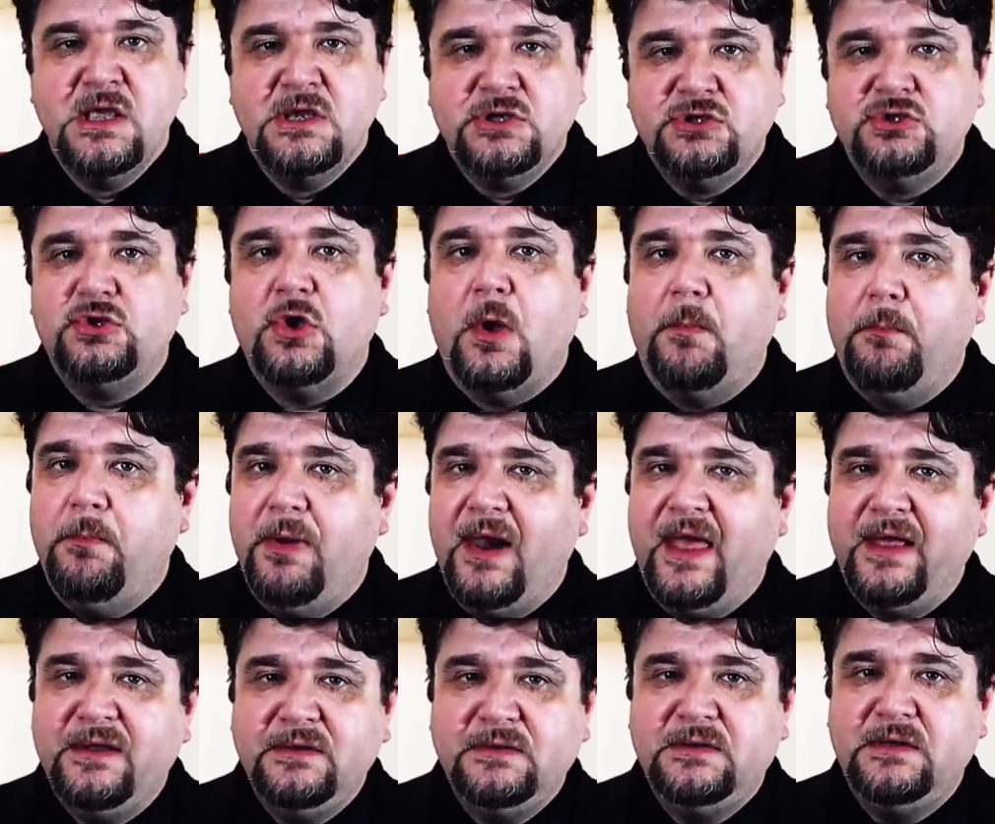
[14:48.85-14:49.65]
so a
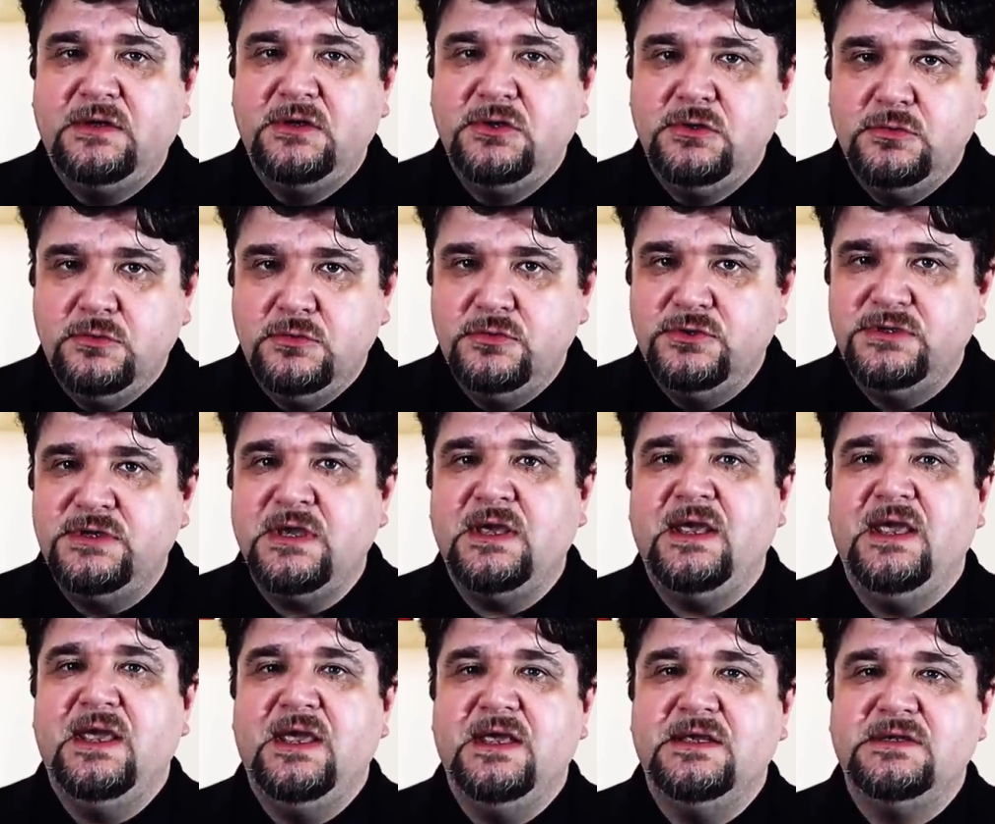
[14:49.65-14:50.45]
blunt nose
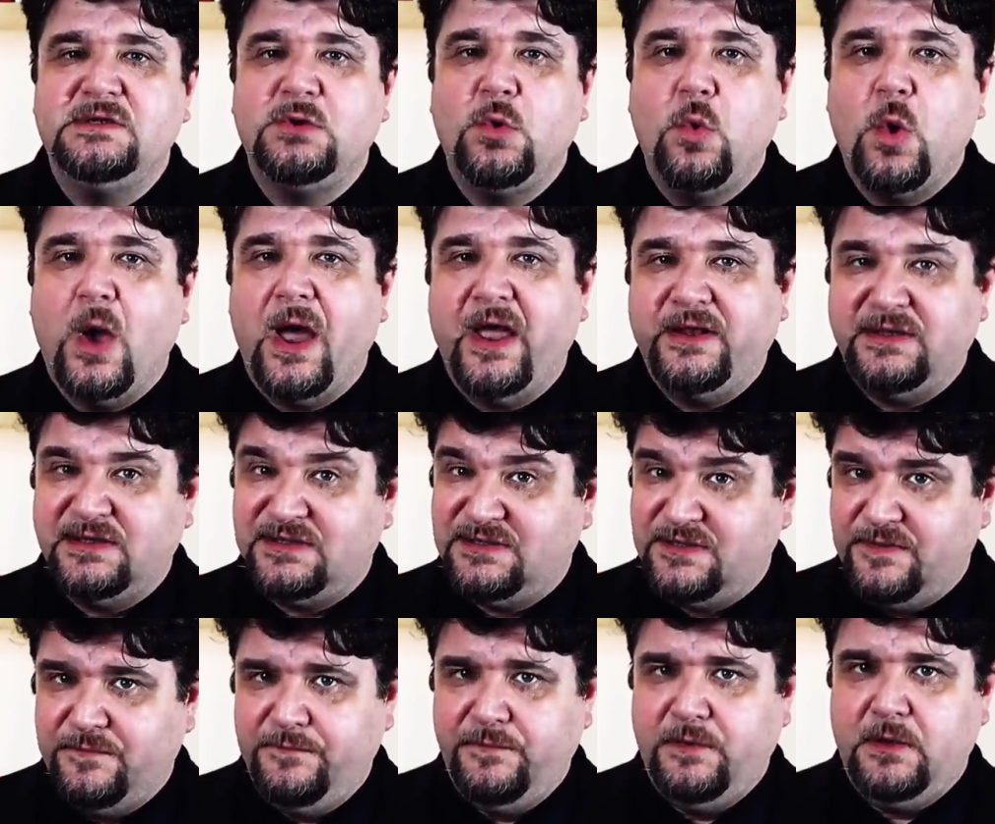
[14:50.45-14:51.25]
is quite a
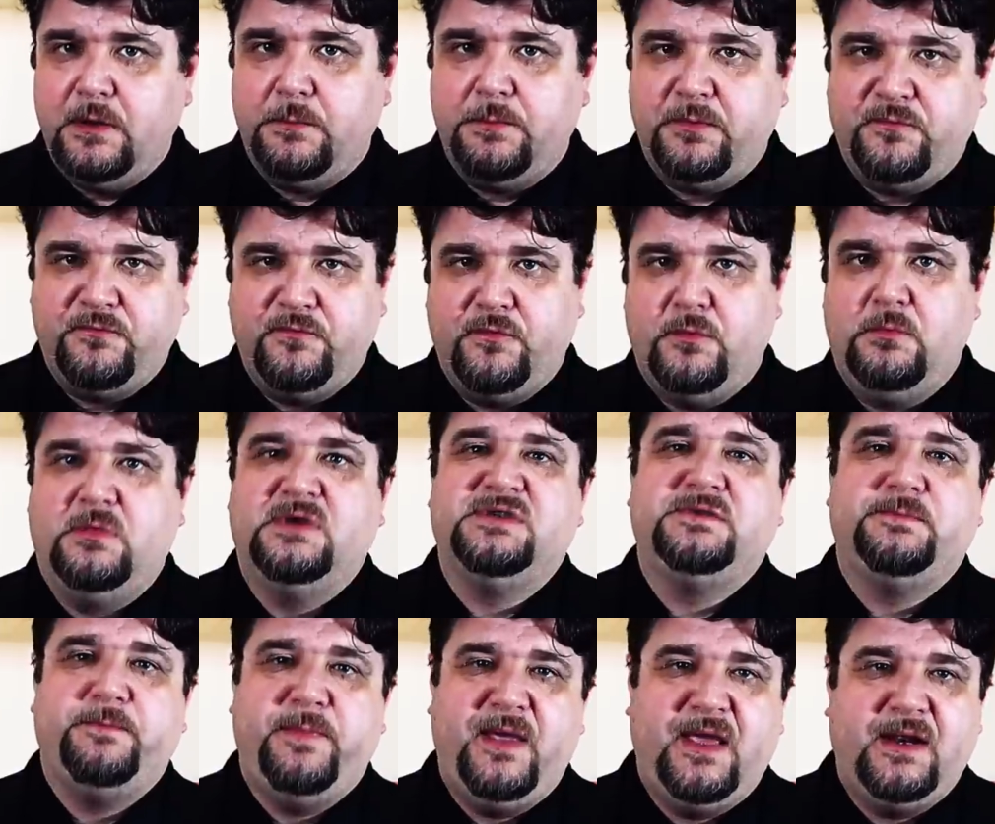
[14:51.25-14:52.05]
severe
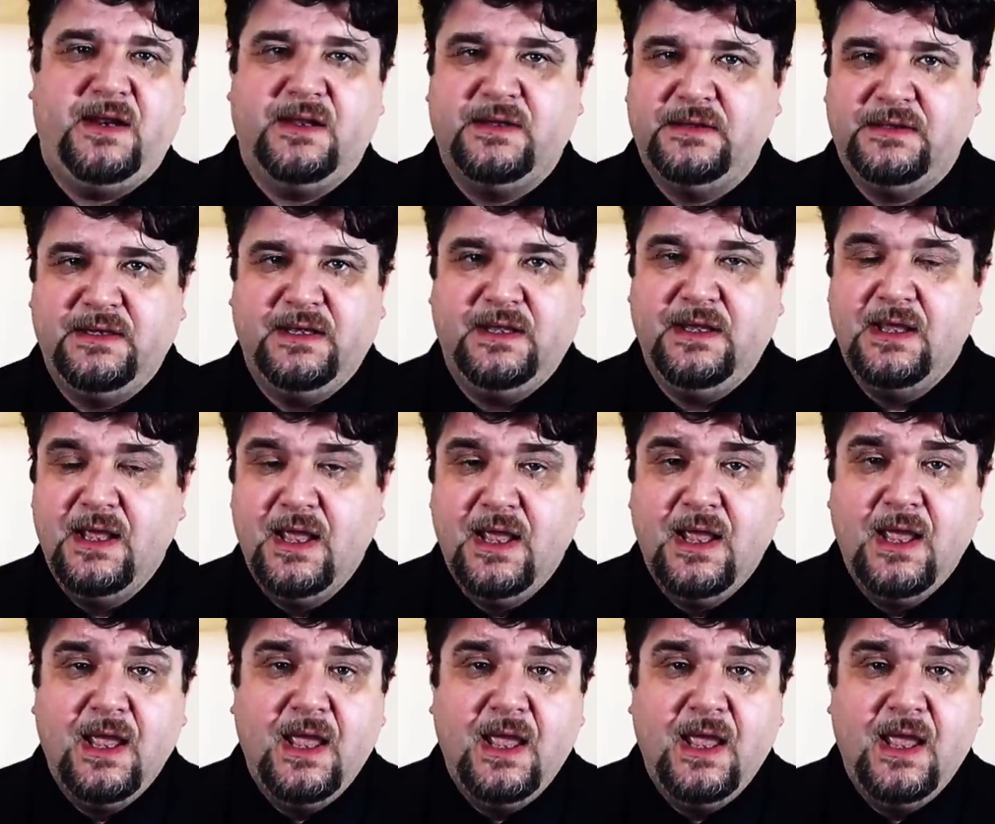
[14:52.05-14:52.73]
performance penalty